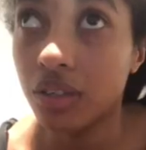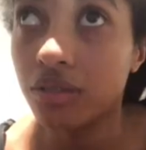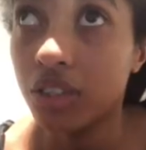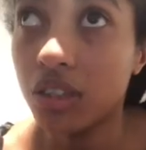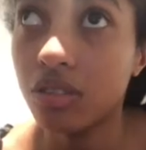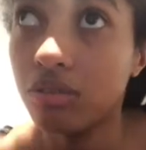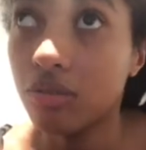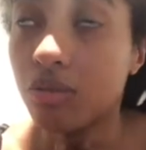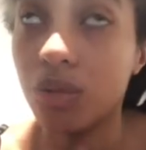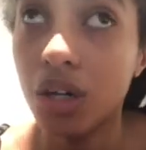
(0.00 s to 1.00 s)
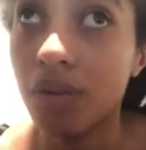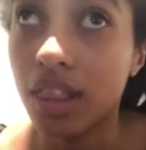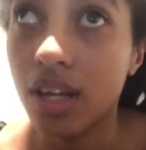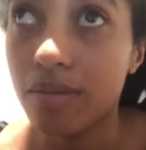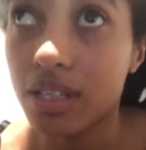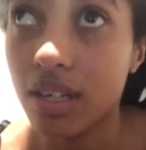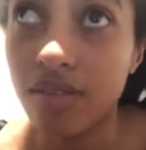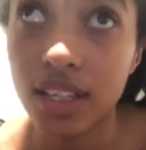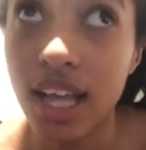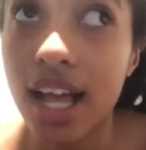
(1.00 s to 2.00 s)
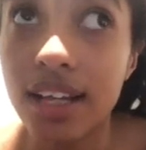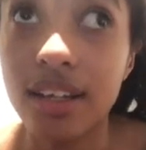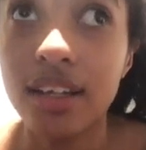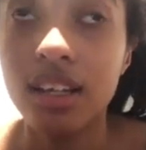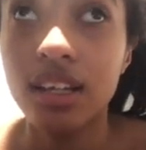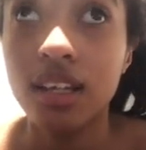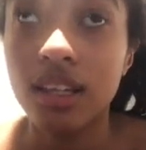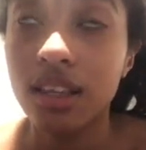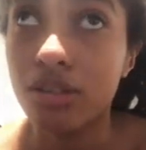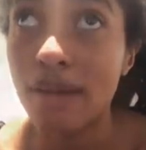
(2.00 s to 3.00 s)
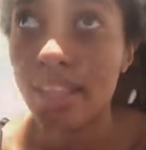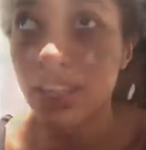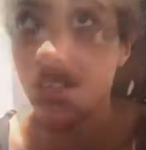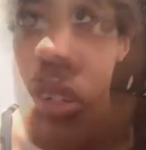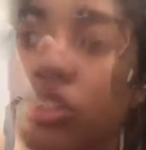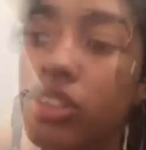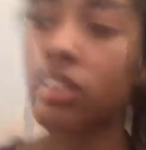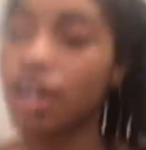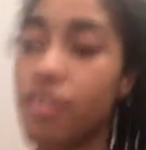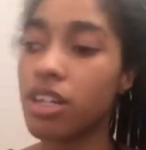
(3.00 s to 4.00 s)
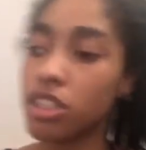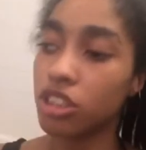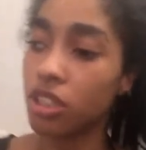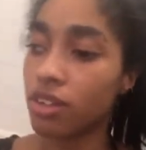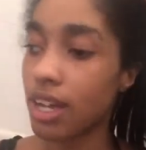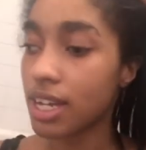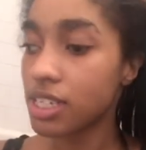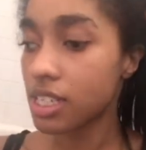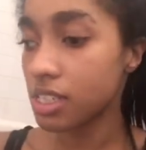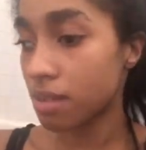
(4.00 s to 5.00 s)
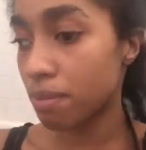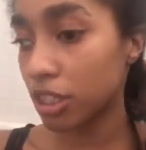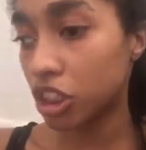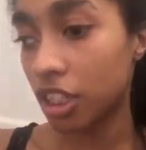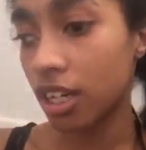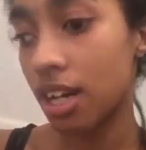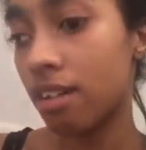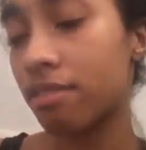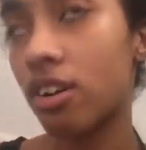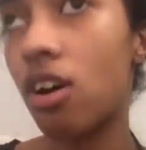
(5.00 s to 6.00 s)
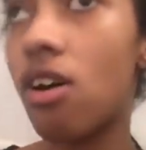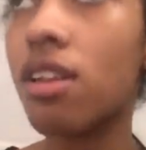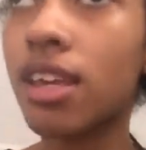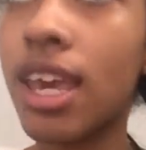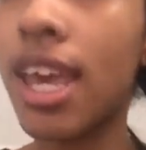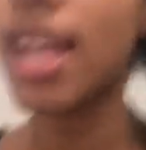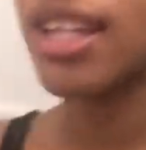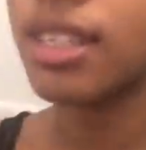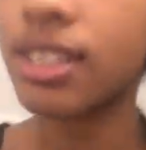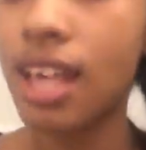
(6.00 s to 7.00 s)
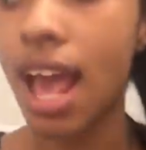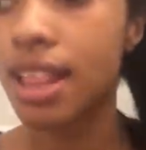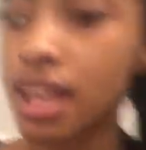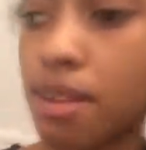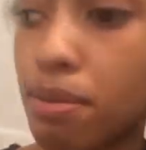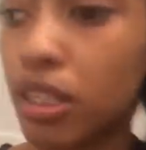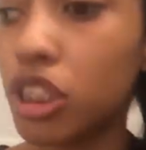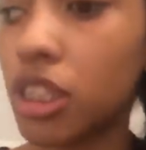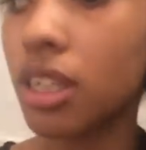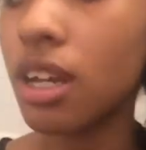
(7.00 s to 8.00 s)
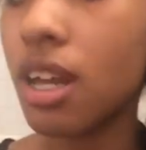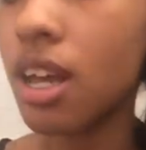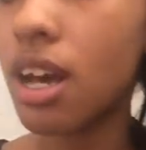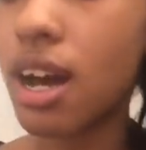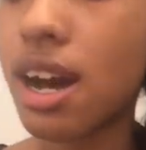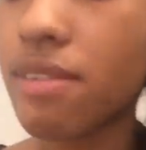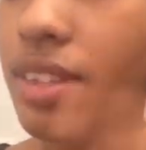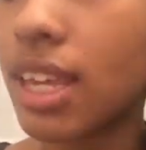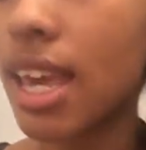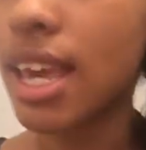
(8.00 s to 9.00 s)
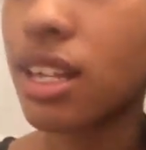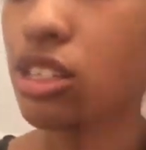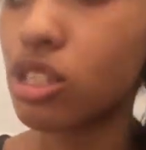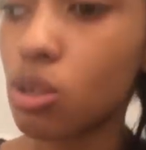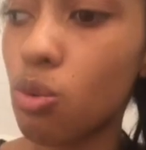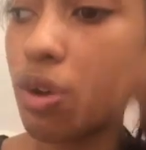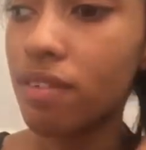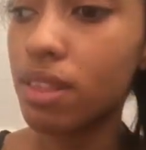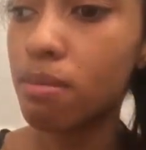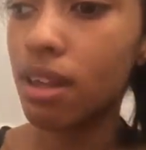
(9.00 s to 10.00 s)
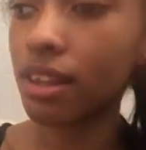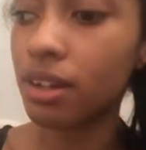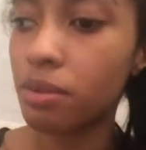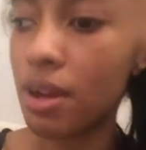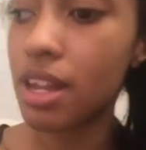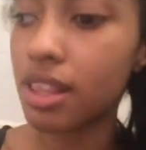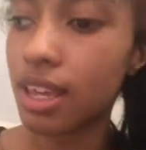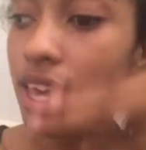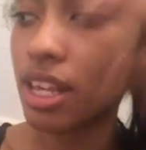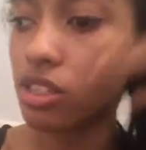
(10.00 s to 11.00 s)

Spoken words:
just work with them and stuff like that, little by little. Photo I'm gonna show you guys is a picture of all the kittens, and then a picture of the kittens with the mother when the kittens